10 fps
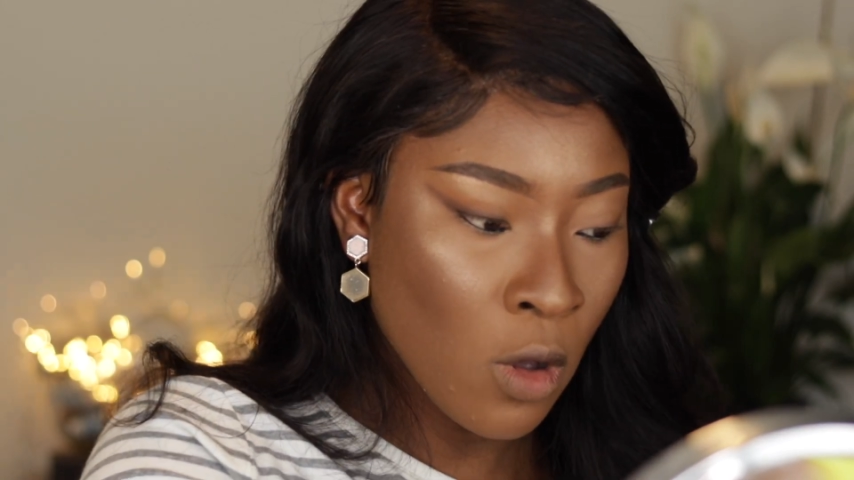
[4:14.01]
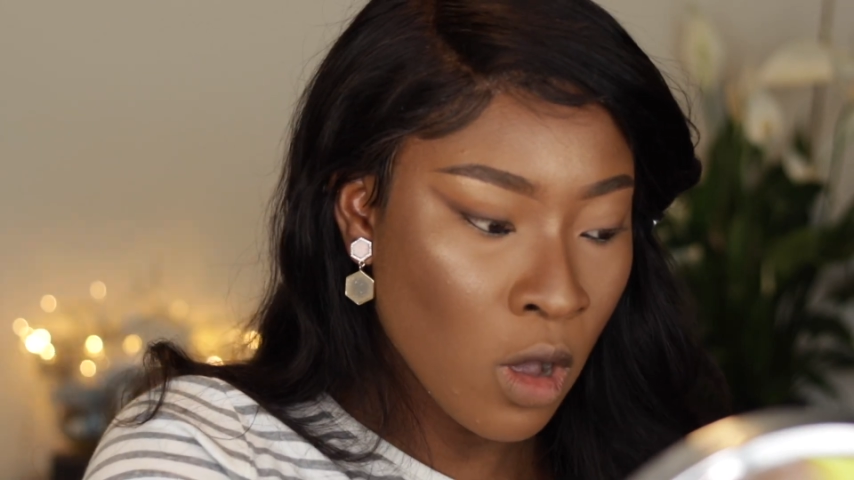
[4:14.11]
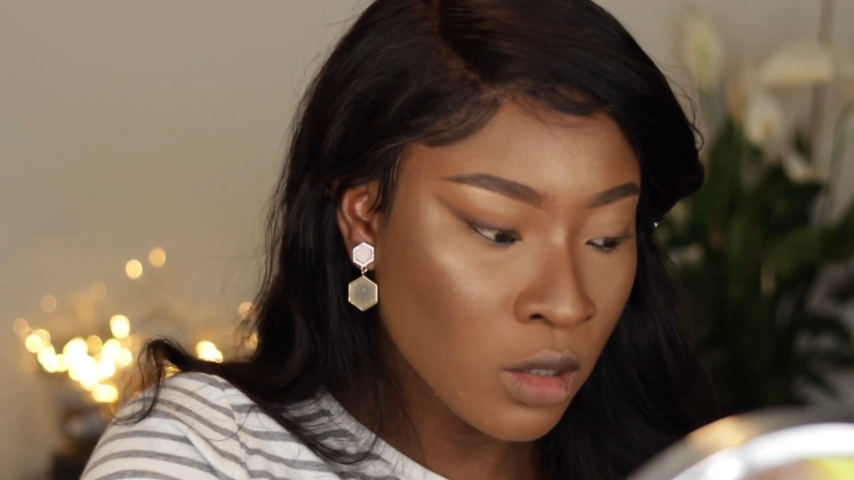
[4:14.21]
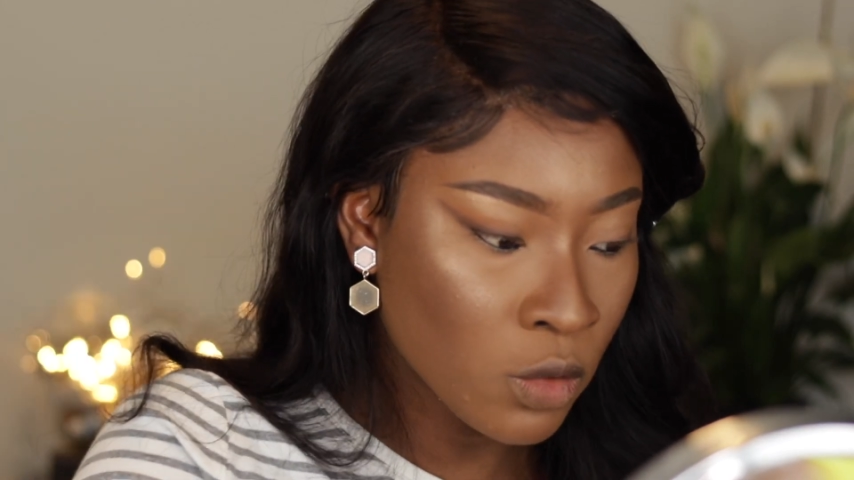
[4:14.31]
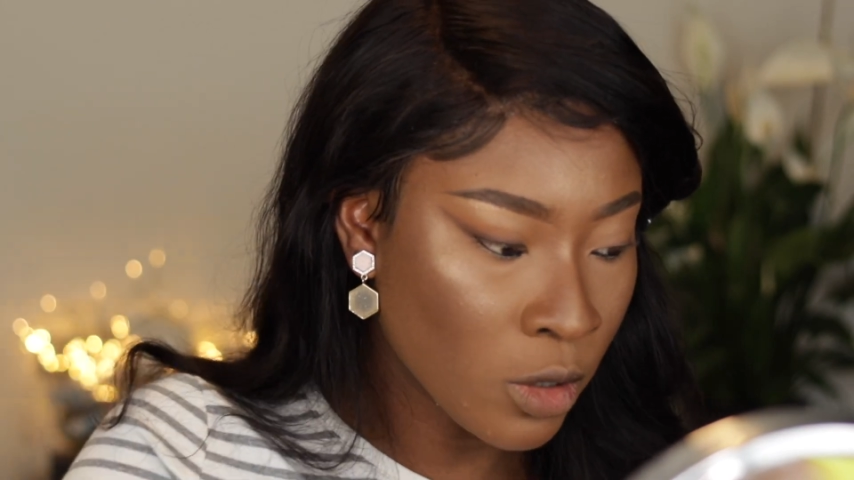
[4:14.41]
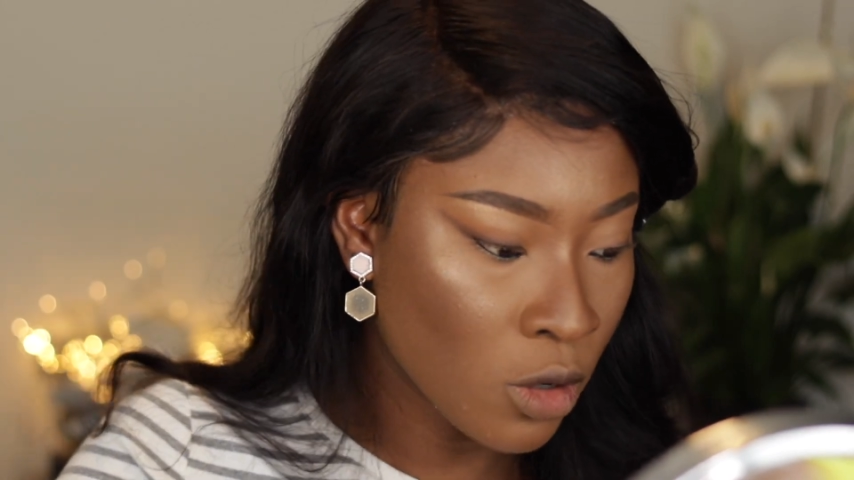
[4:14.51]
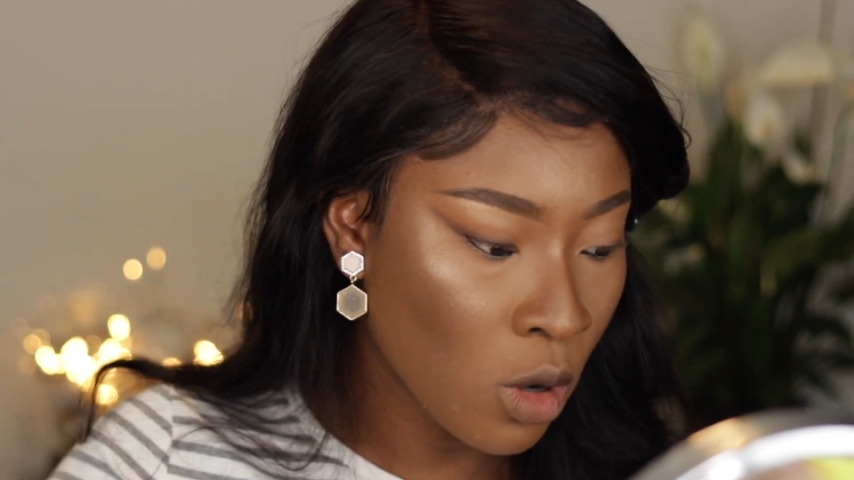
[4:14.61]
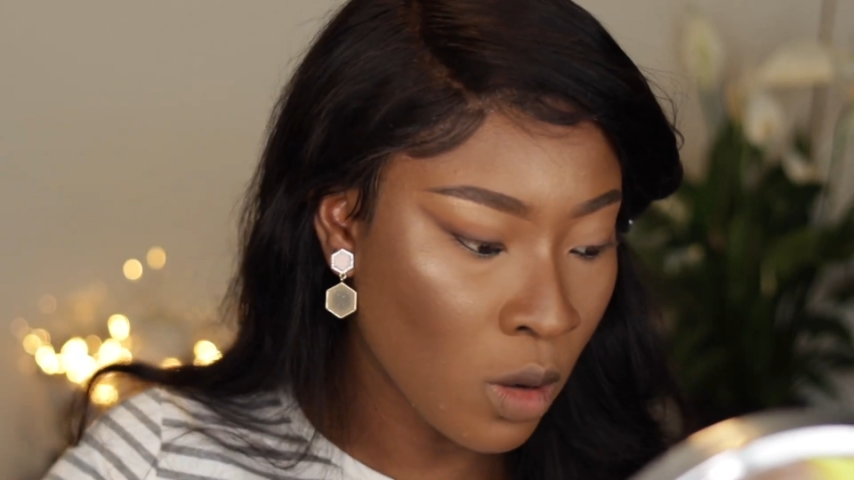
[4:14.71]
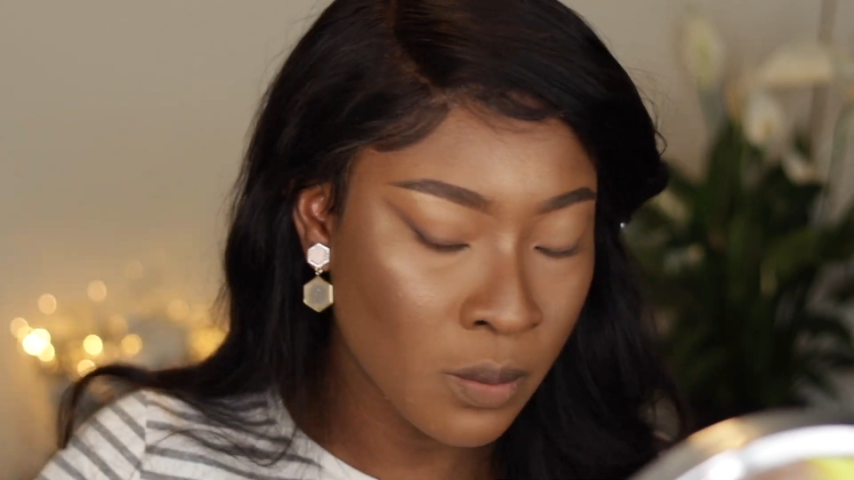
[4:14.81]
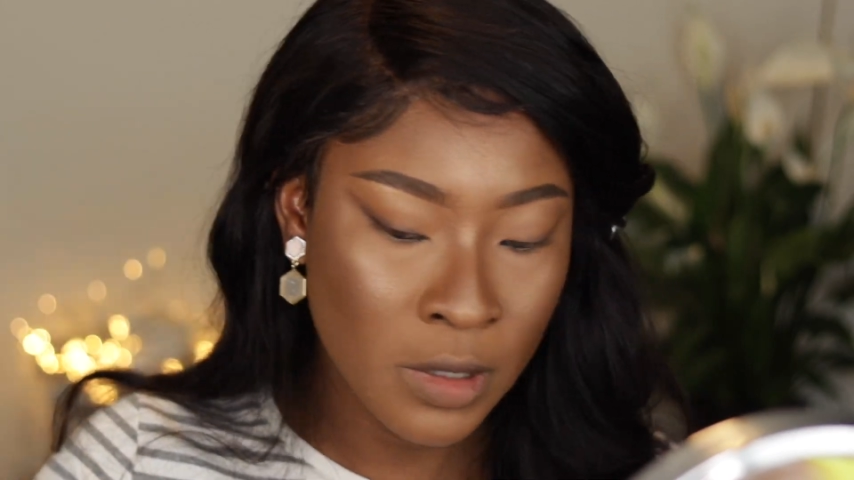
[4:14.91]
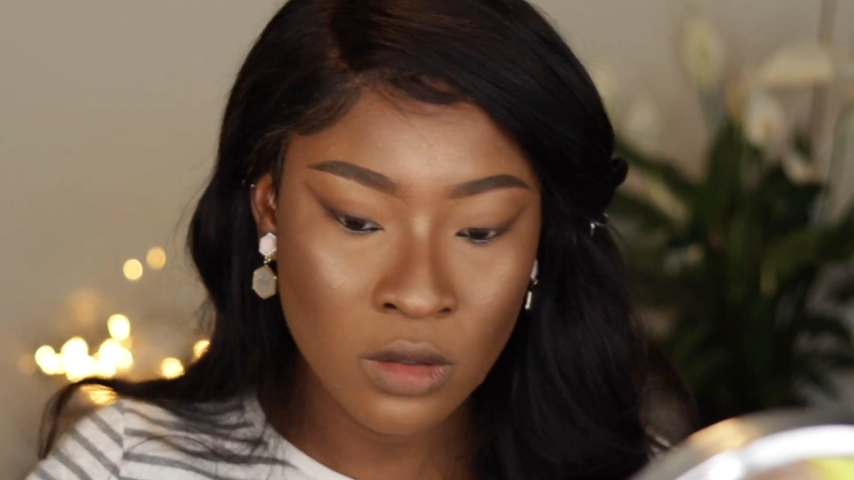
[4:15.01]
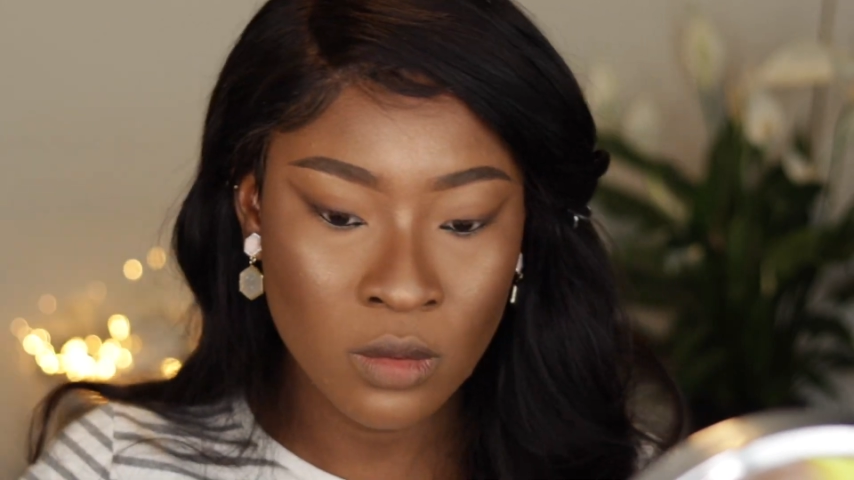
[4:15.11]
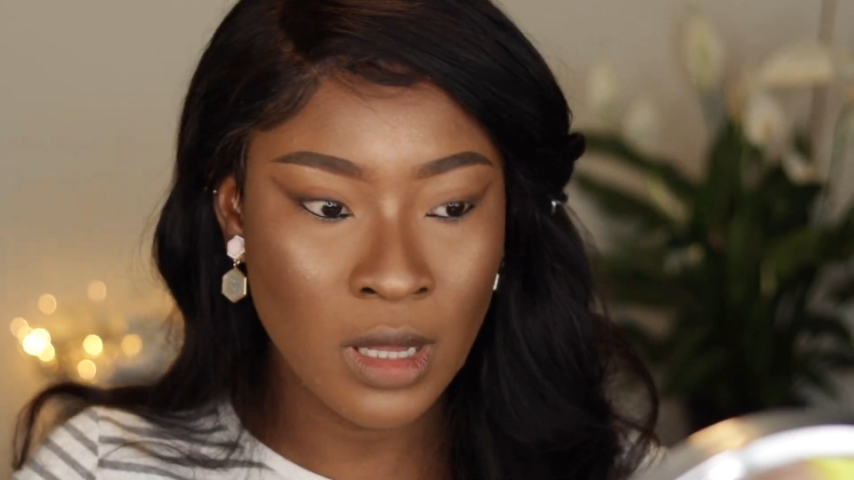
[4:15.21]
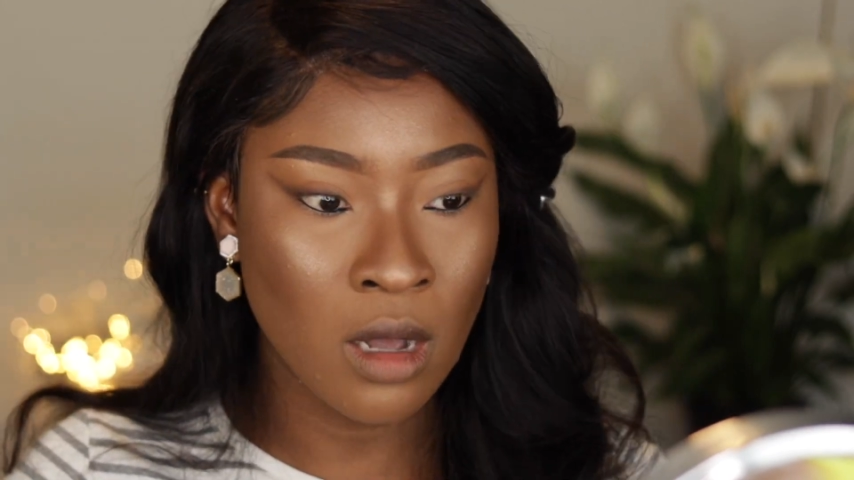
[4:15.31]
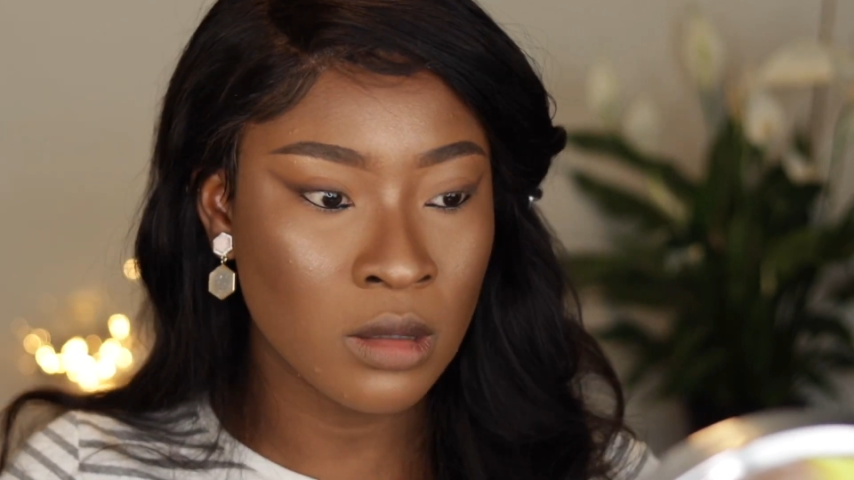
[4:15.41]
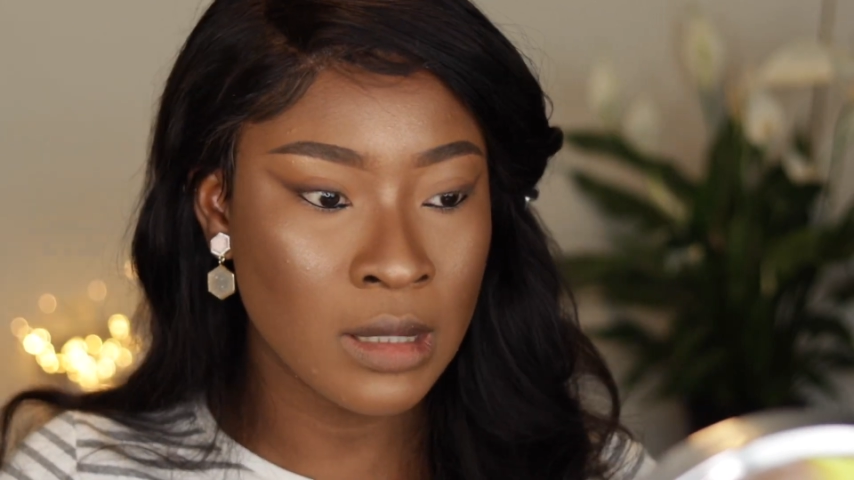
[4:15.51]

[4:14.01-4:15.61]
course we're not complete without